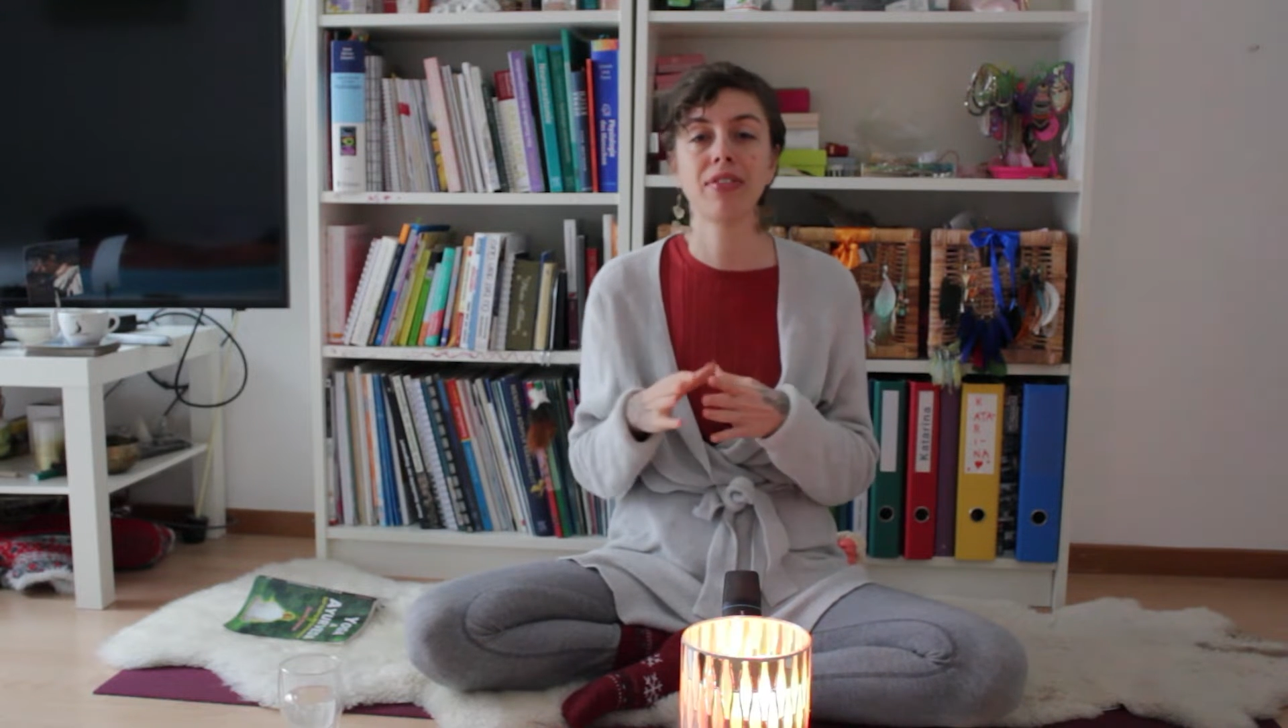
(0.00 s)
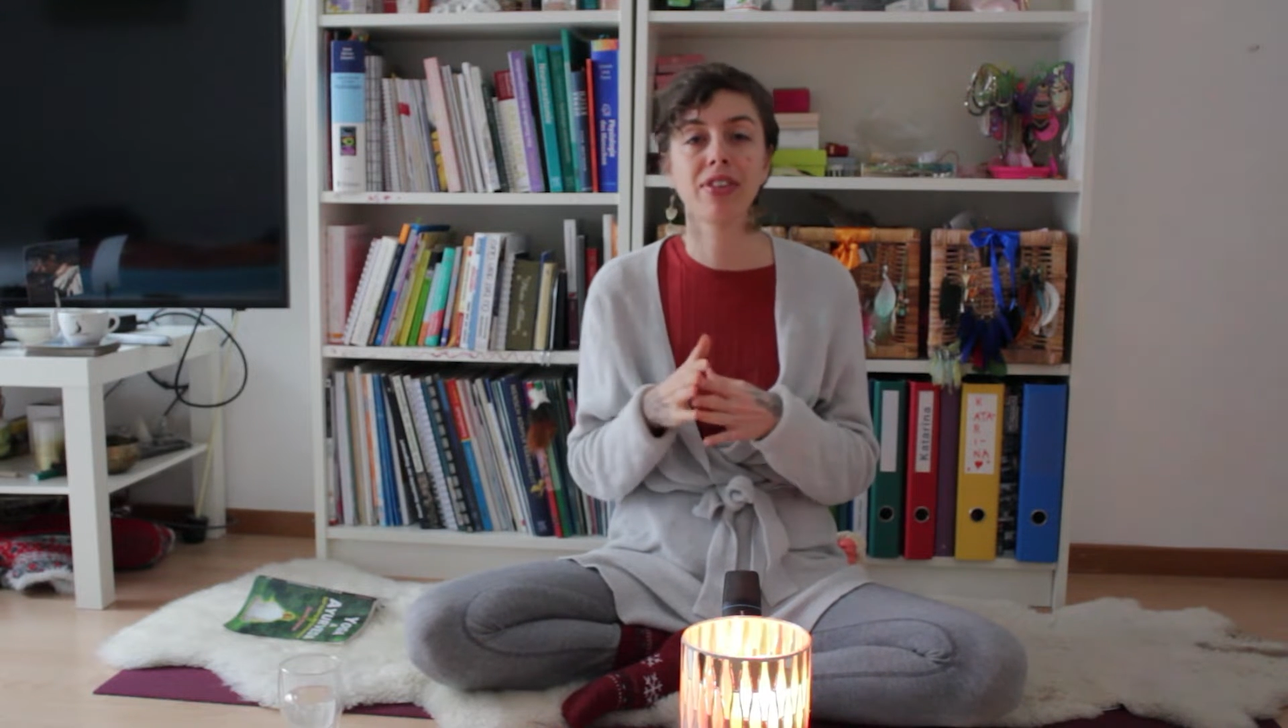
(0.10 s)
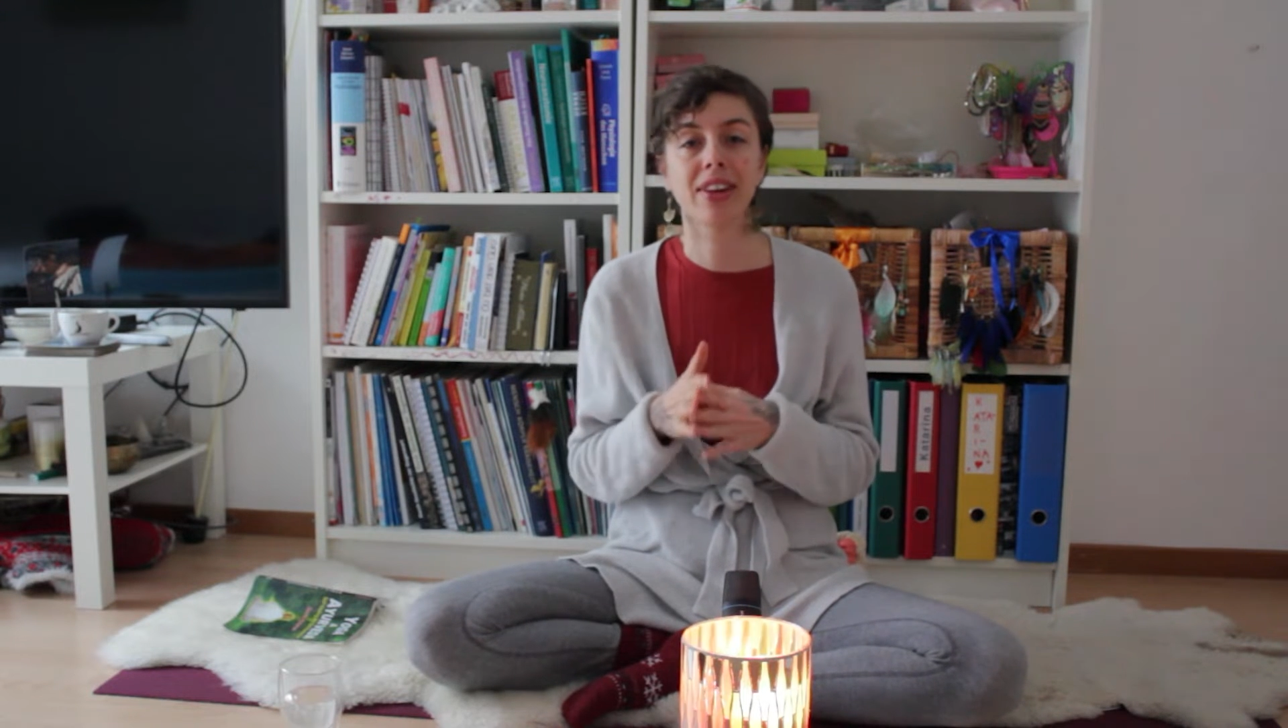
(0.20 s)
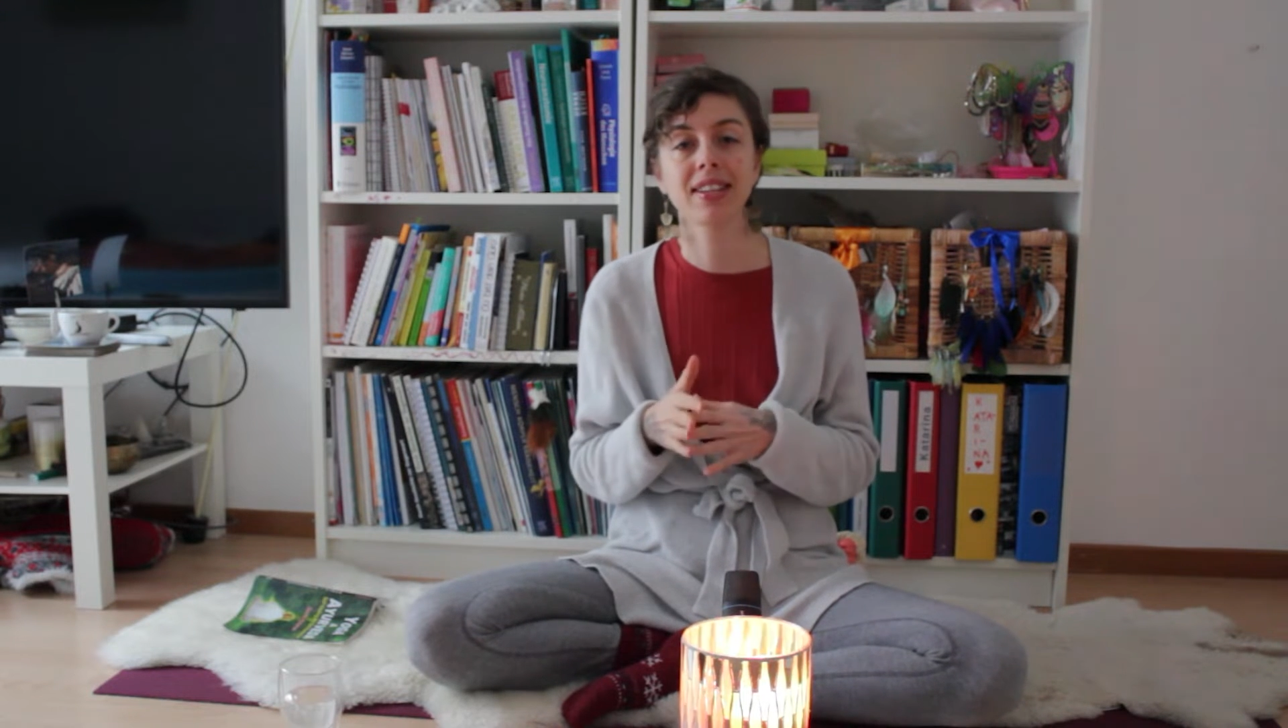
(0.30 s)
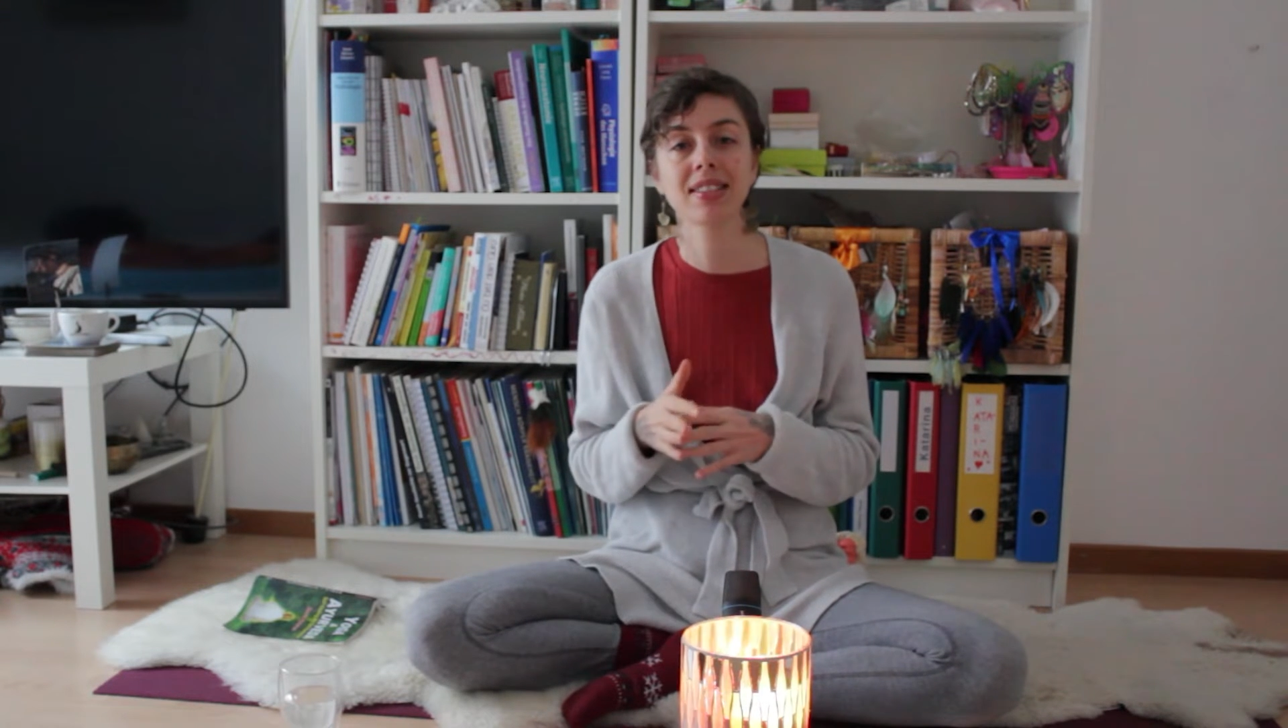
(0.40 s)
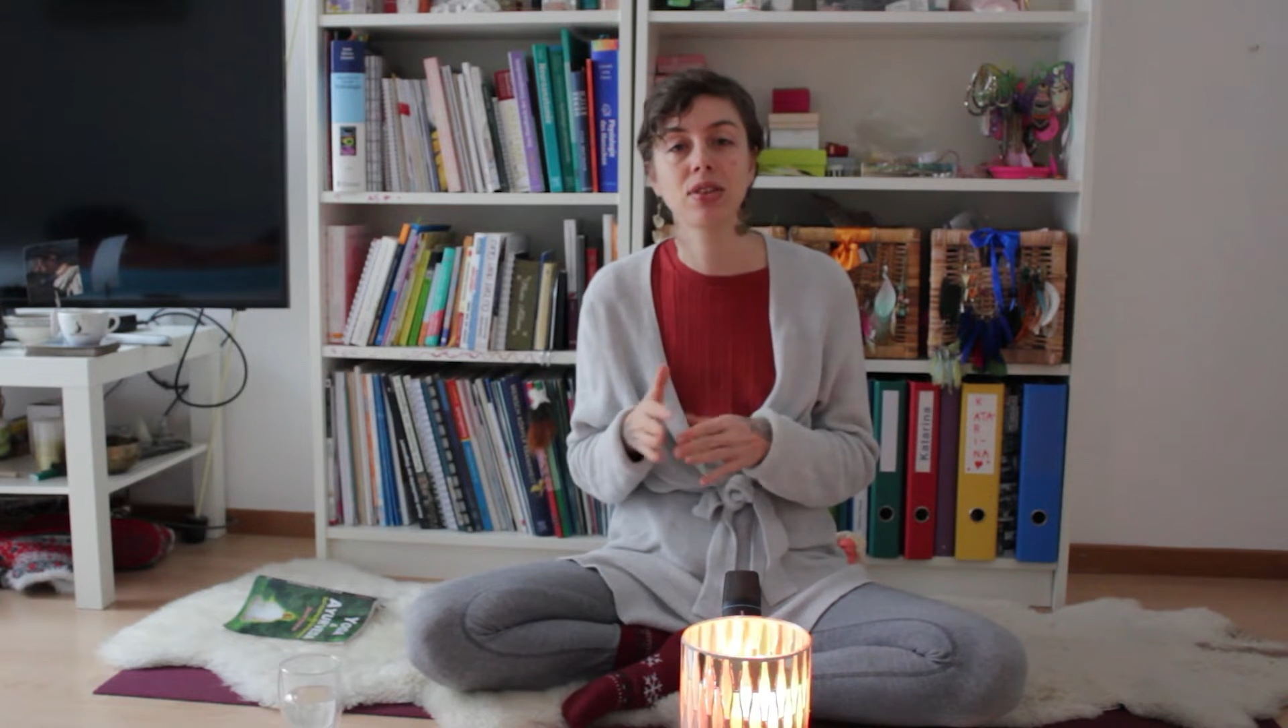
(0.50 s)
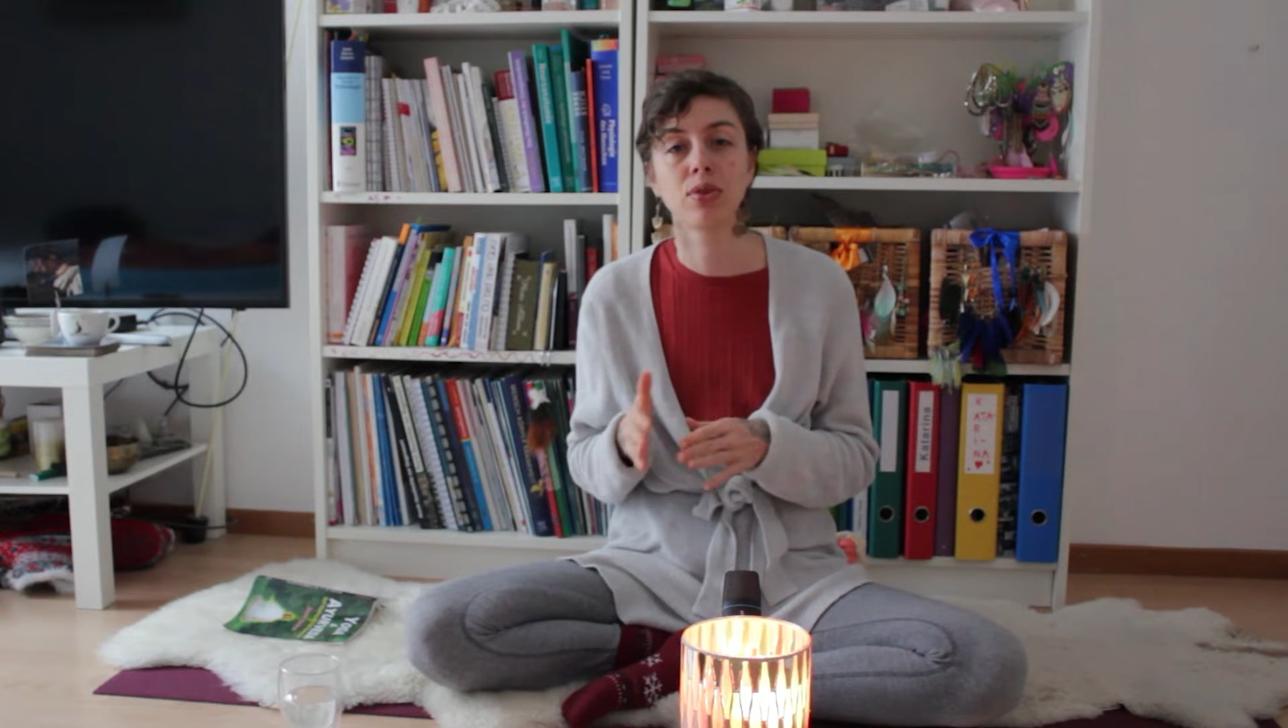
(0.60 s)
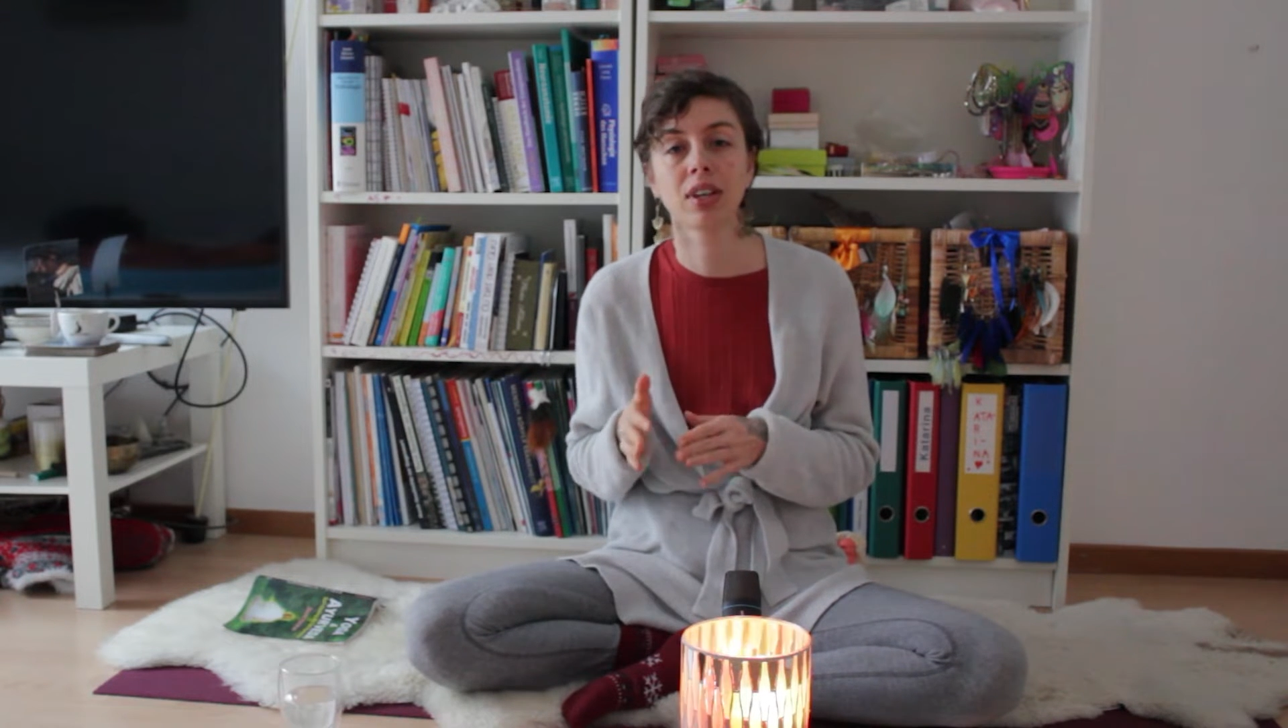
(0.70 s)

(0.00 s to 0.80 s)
things that you